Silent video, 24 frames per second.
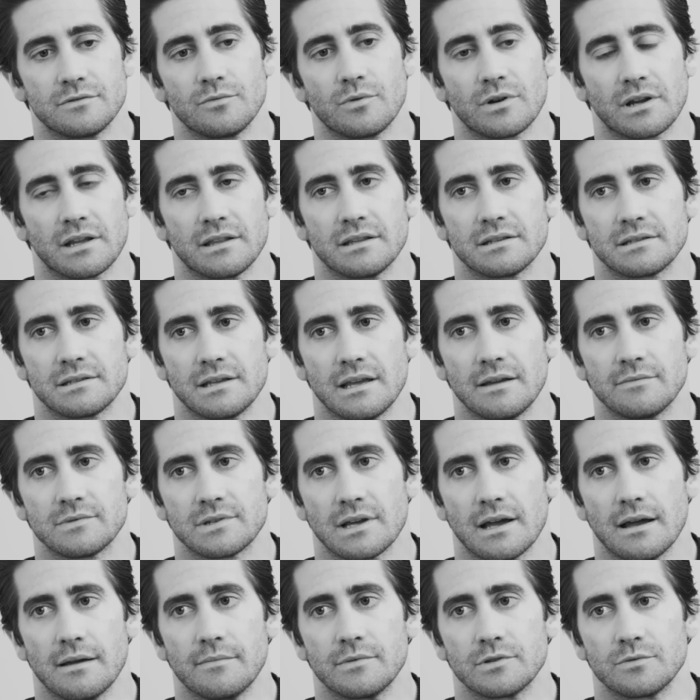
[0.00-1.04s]
is working at the same
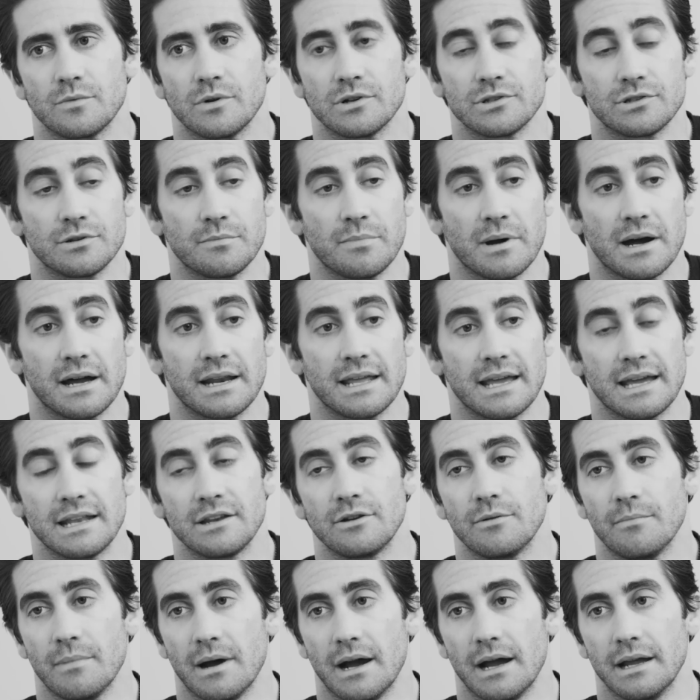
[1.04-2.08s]
time as well as your body
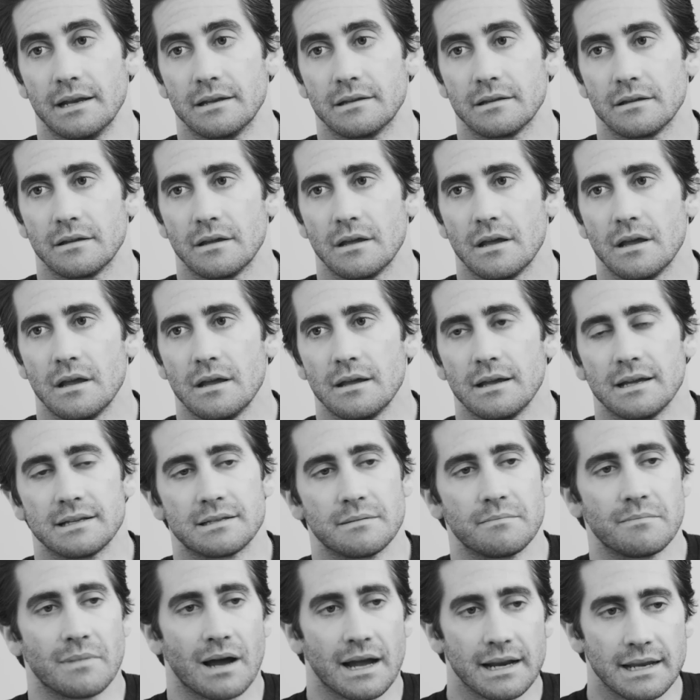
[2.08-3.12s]
and your mind.
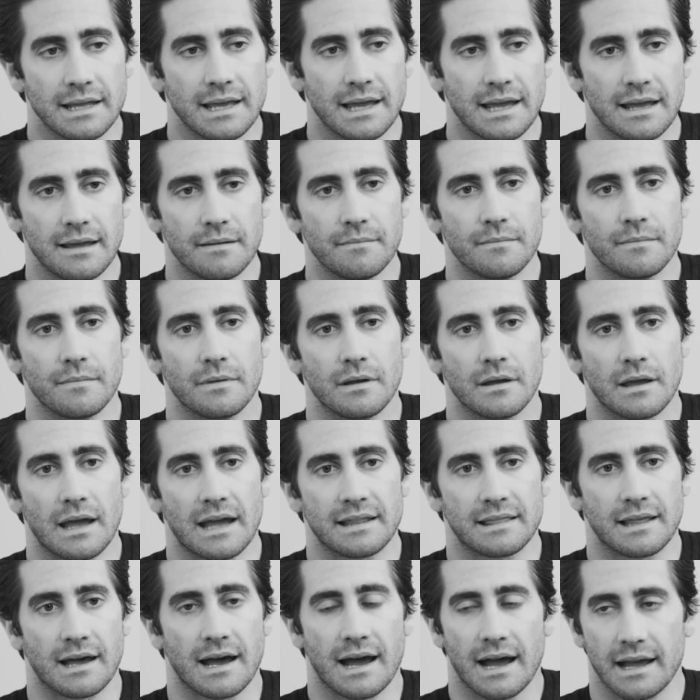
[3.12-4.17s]
It's a mind game
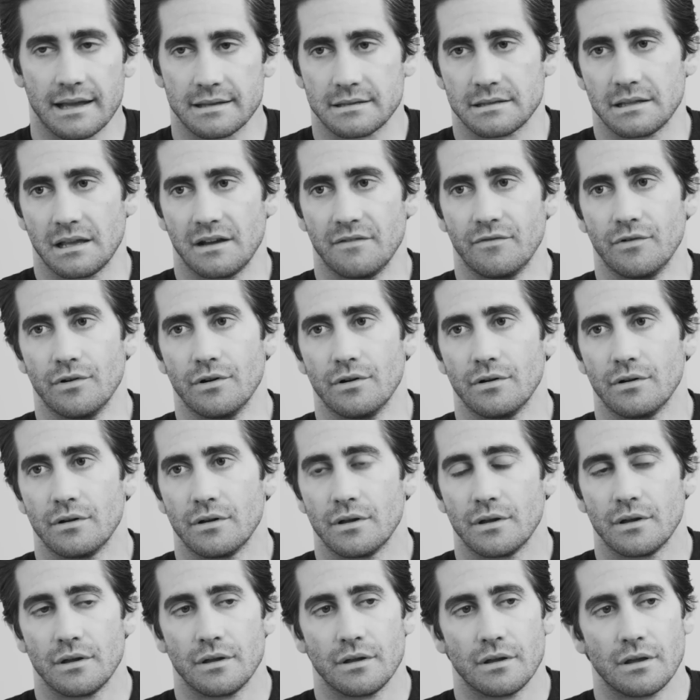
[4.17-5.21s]
at the highest level.
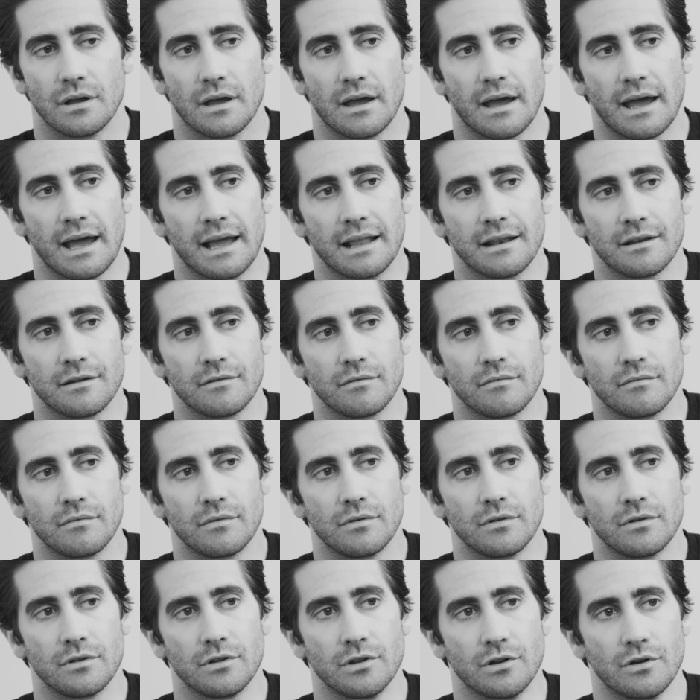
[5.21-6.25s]
And,
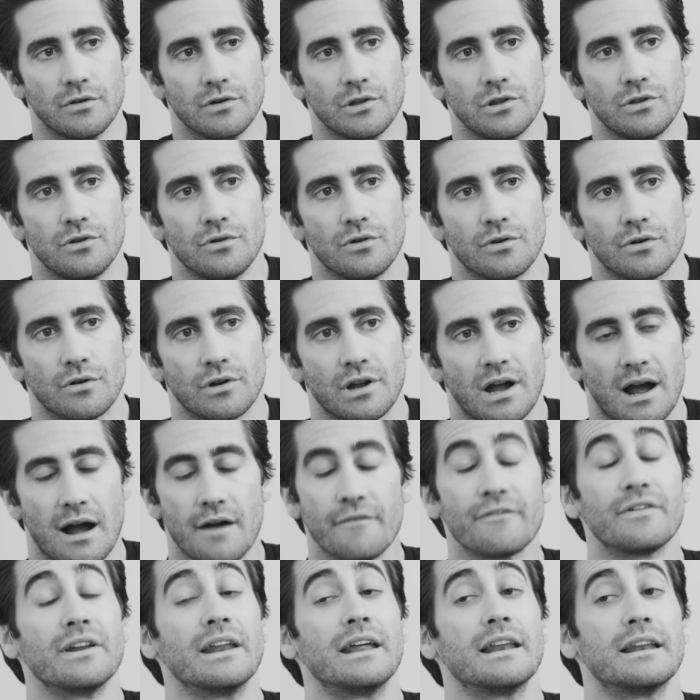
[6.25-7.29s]
you know, you're
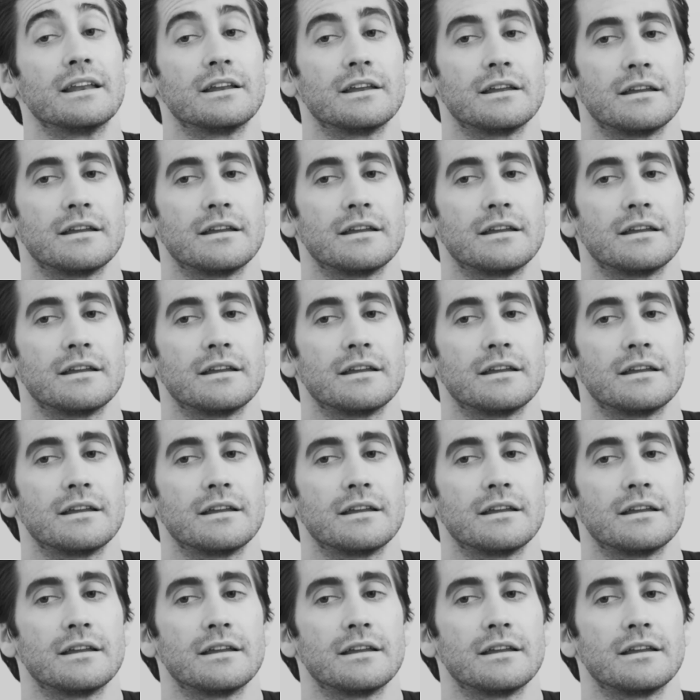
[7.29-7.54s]
confident.